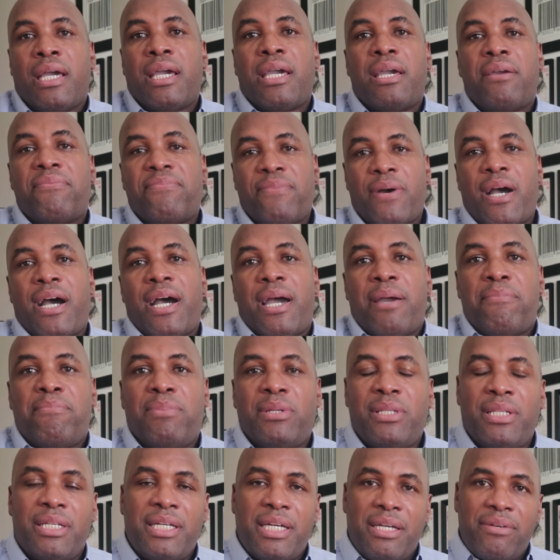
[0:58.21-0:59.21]
If I
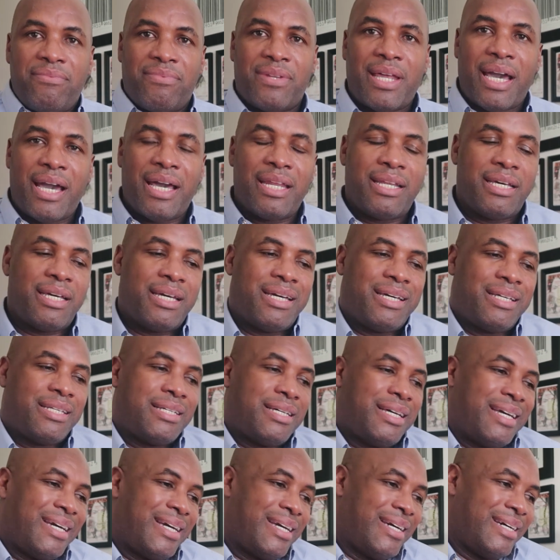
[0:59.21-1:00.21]
believe that
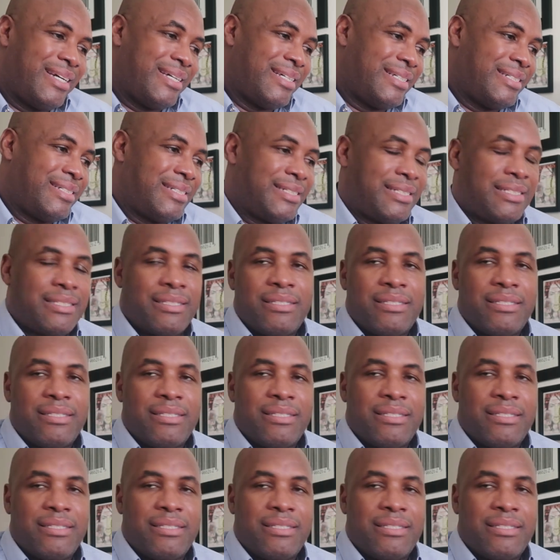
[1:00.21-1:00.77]
it is